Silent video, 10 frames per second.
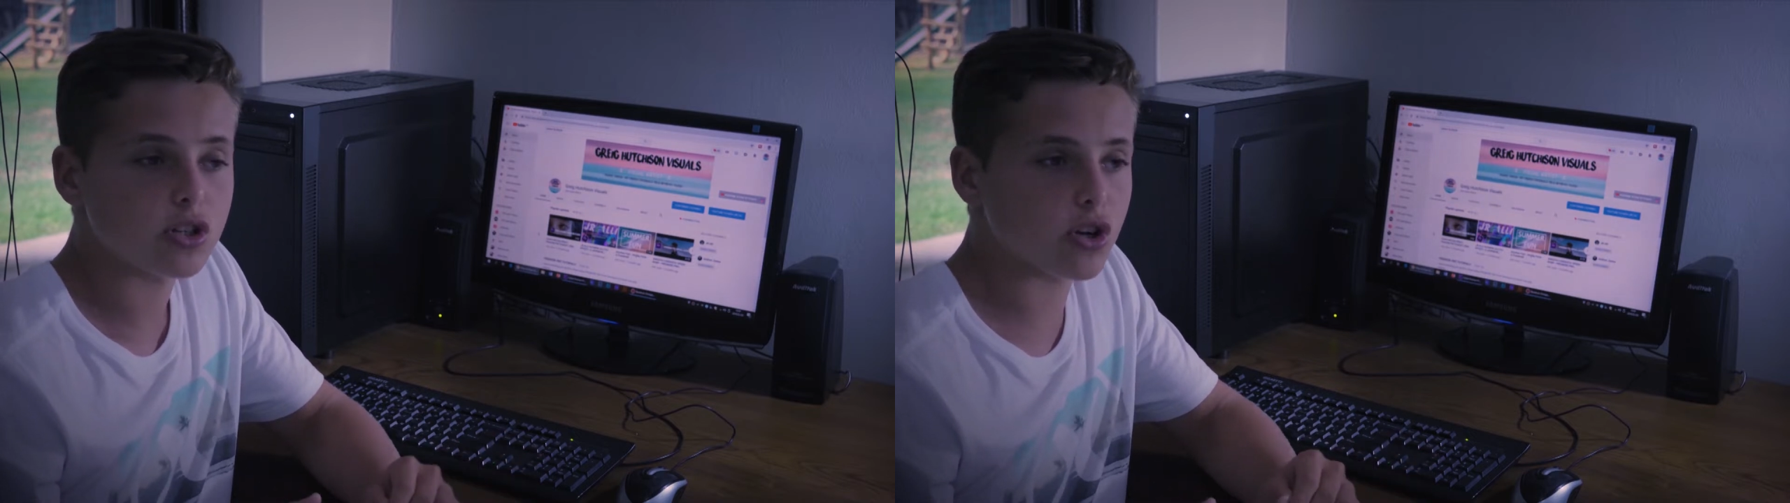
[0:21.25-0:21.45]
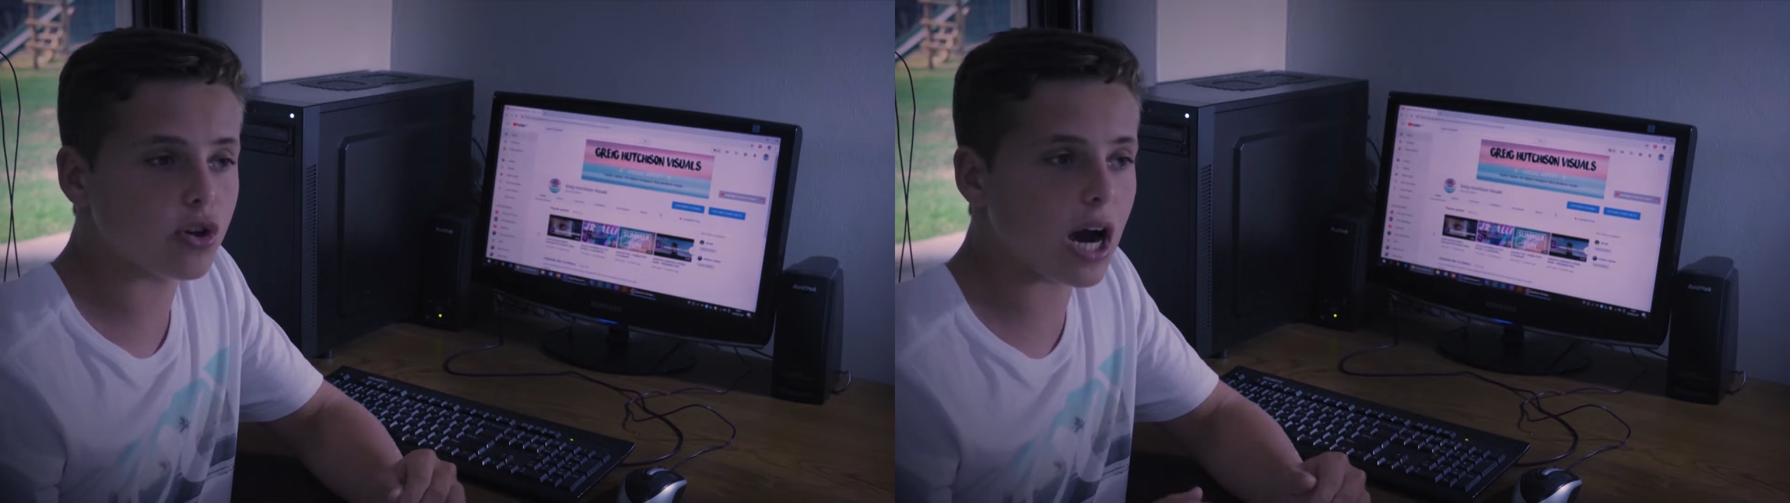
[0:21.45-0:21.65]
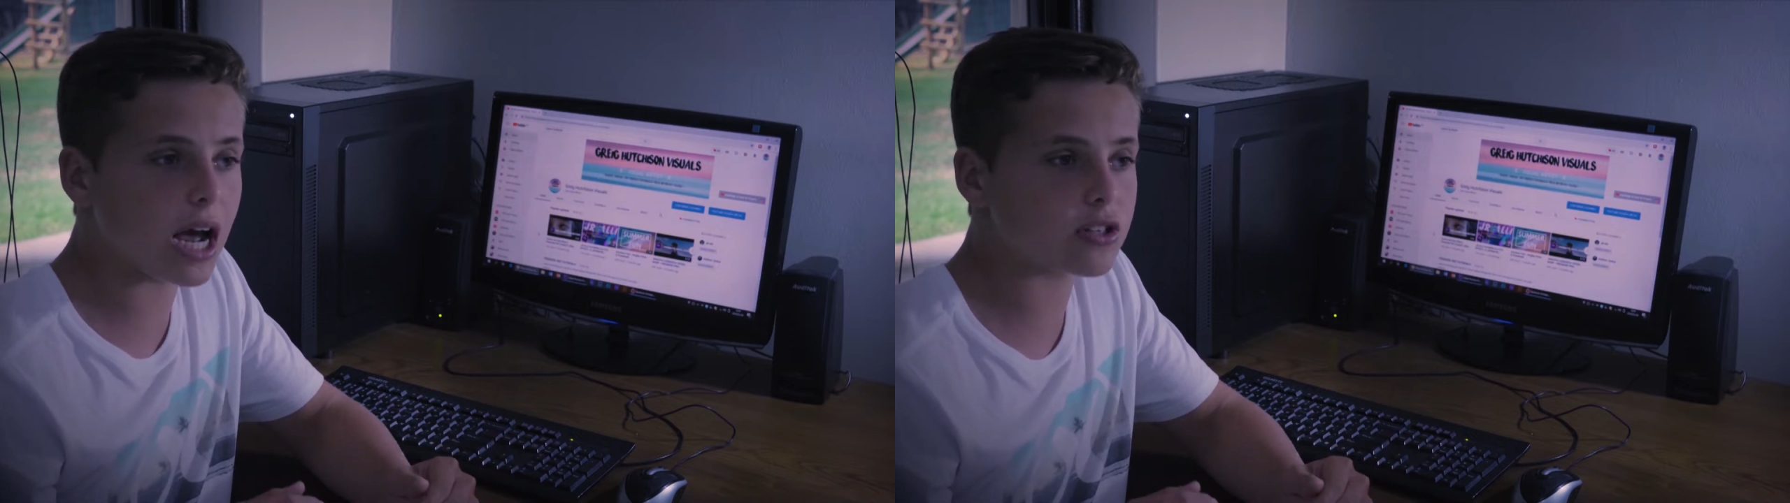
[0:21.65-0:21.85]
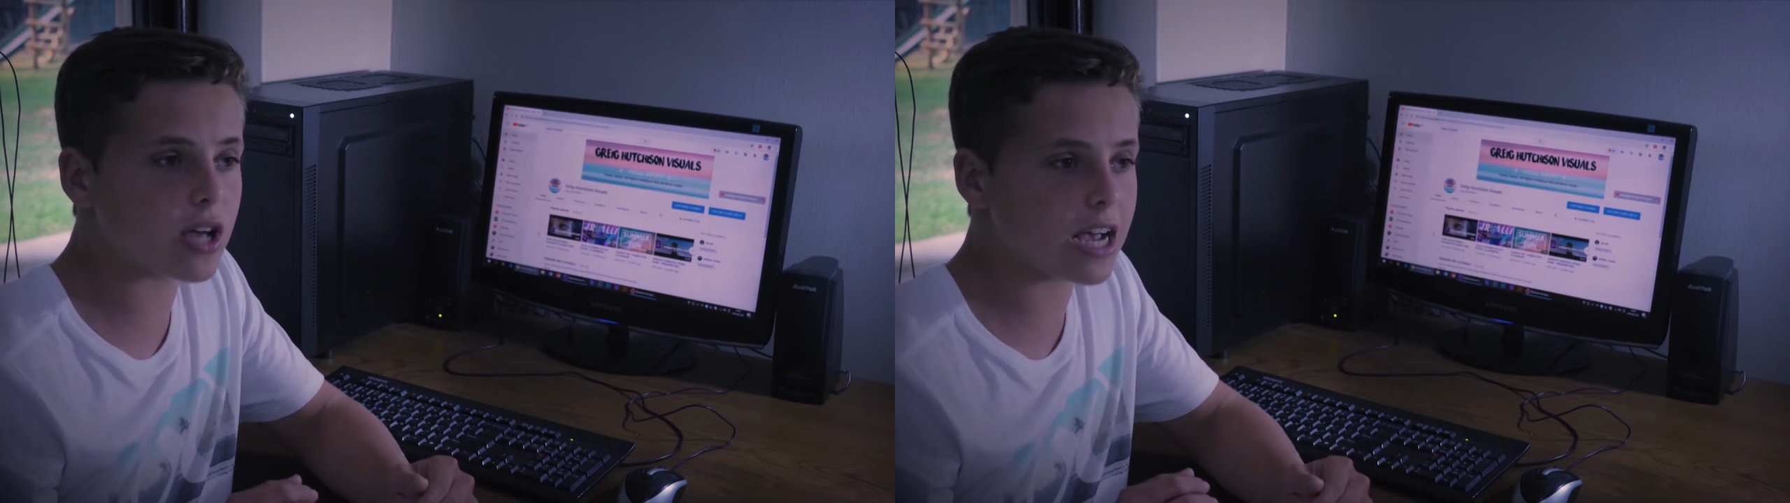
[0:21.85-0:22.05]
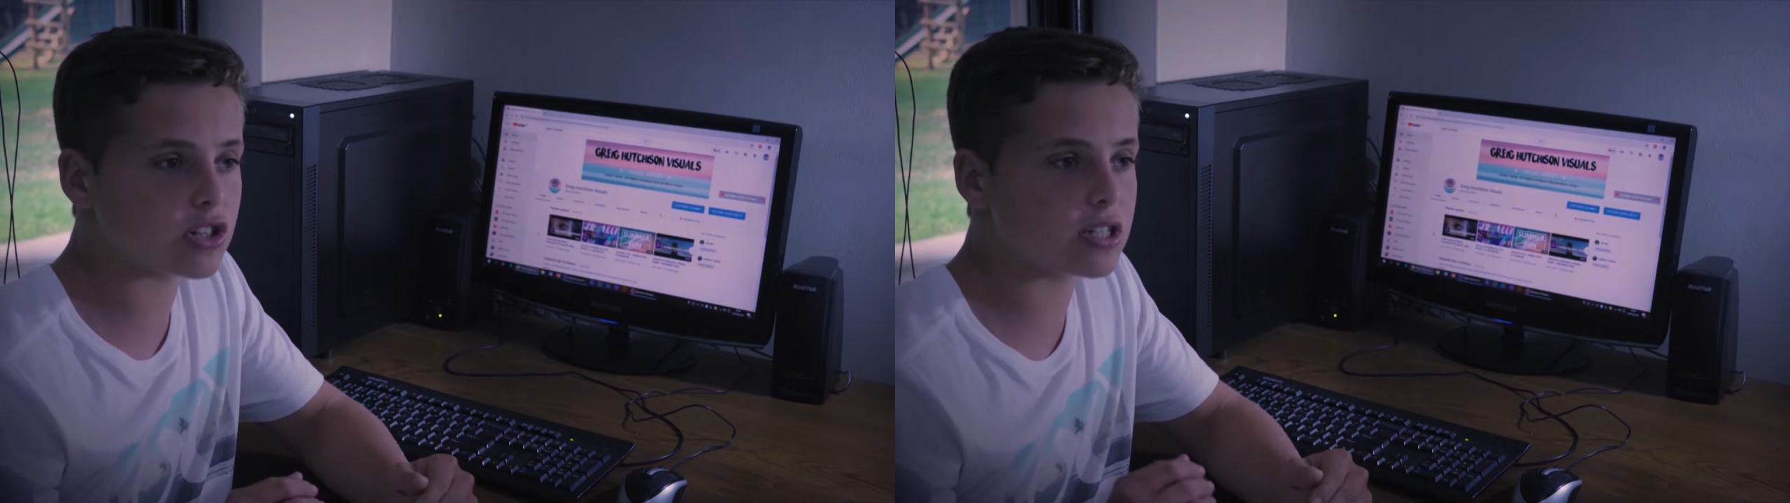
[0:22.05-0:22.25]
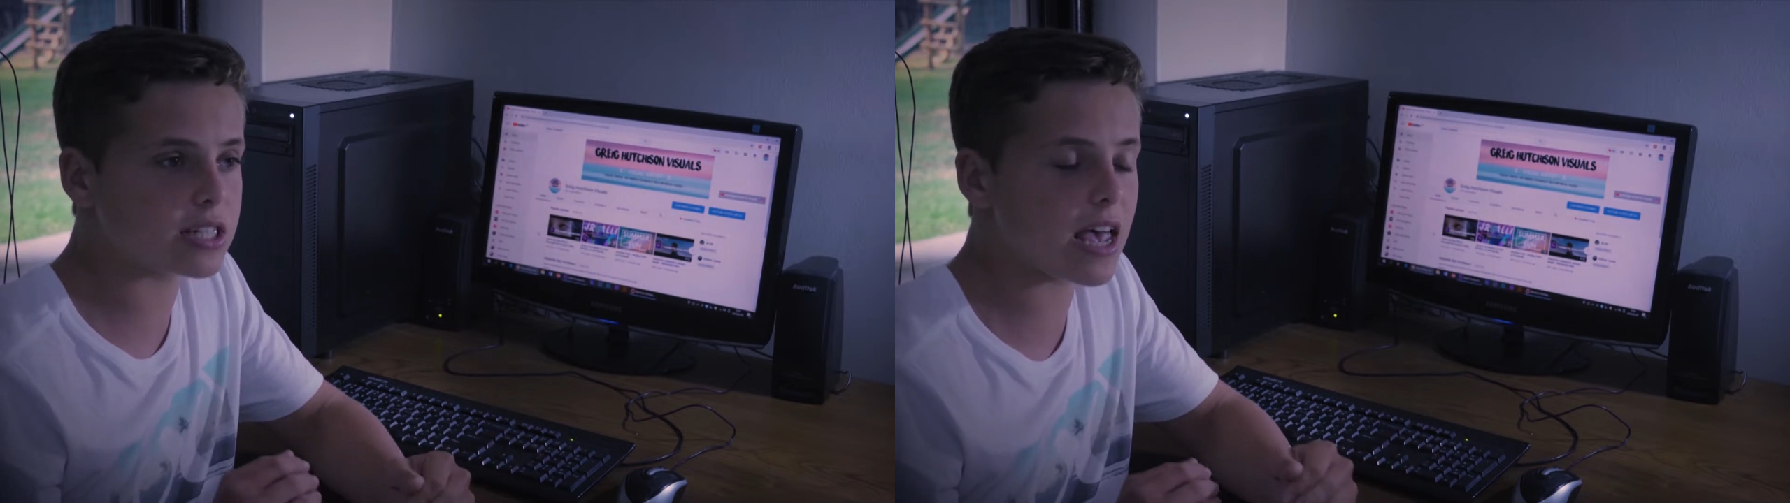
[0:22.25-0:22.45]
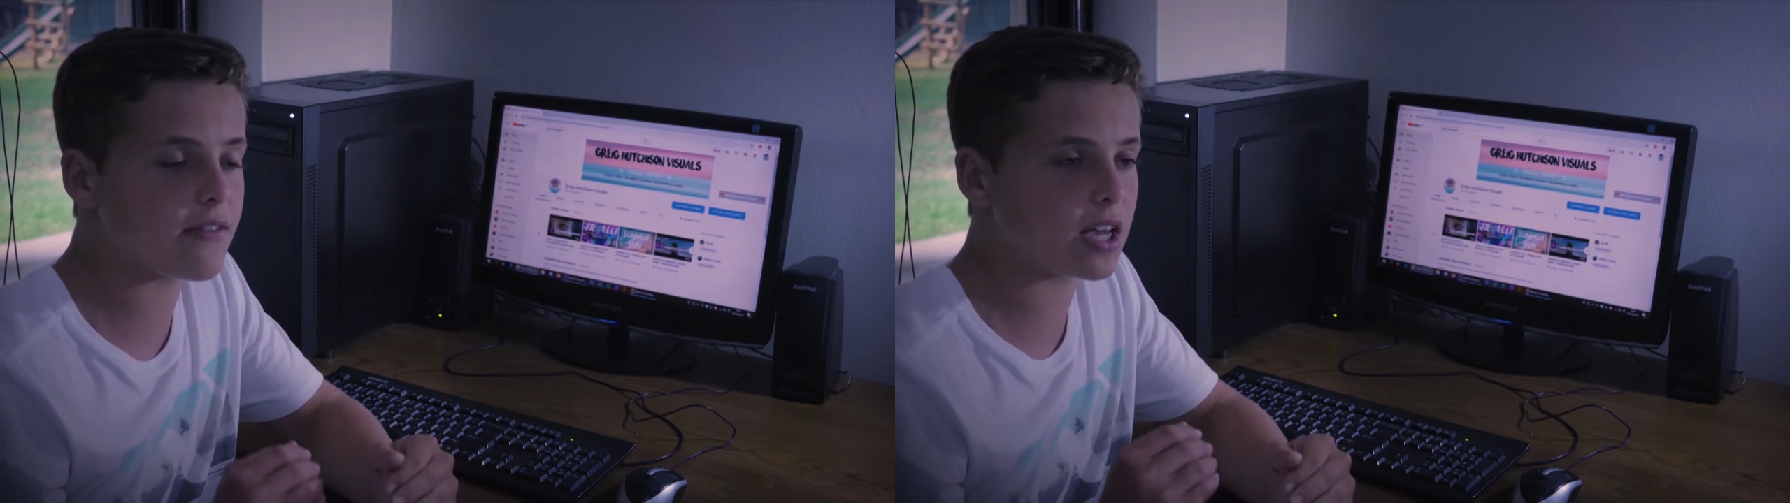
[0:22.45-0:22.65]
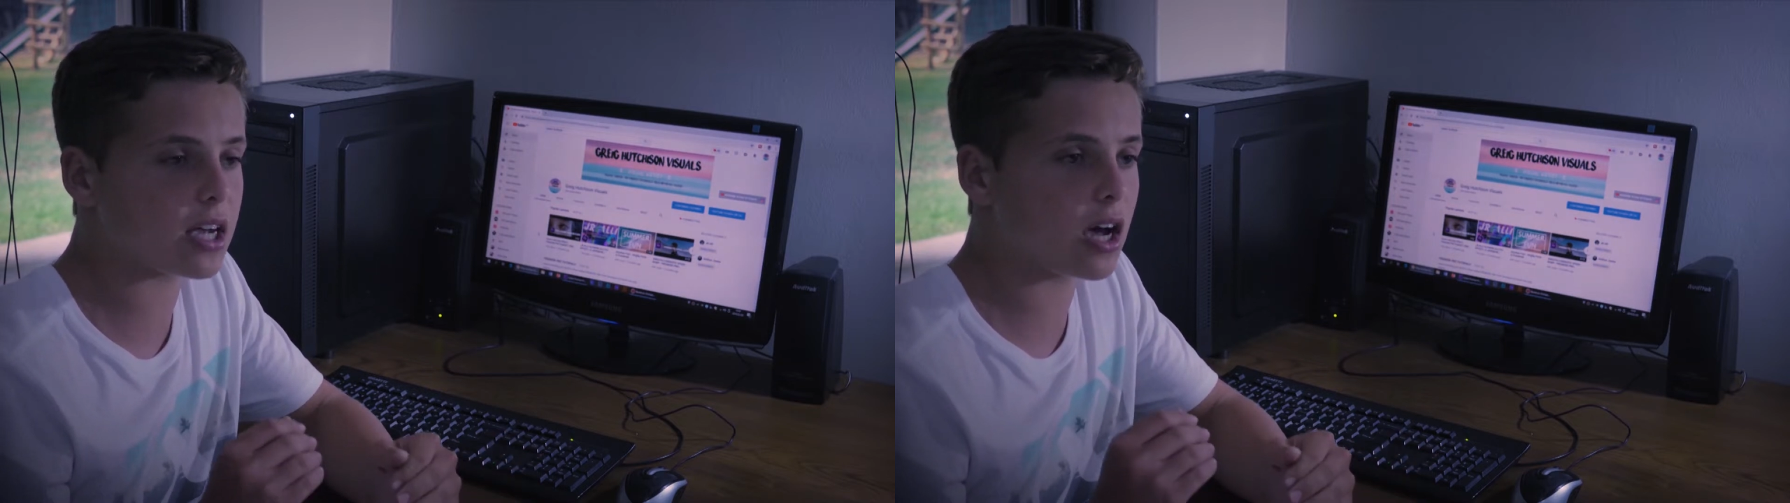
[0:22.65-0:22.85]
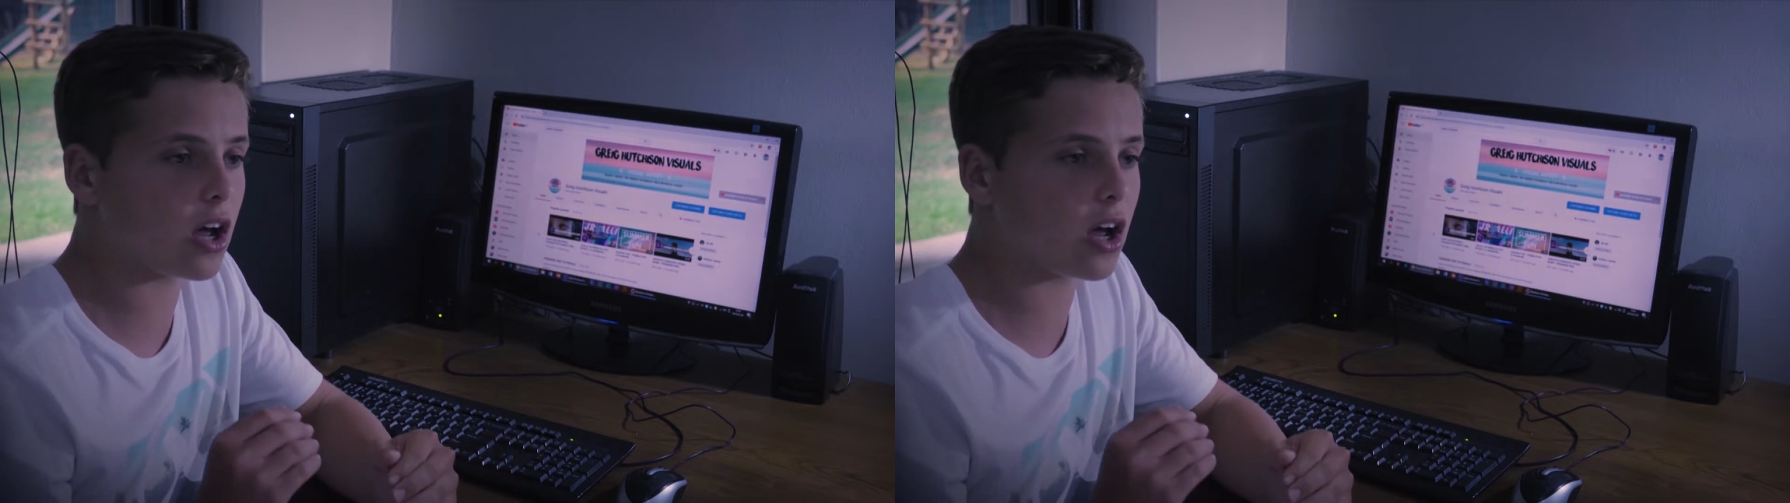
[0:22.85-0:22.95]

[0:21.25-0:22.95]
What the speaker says: So you guys are actually saving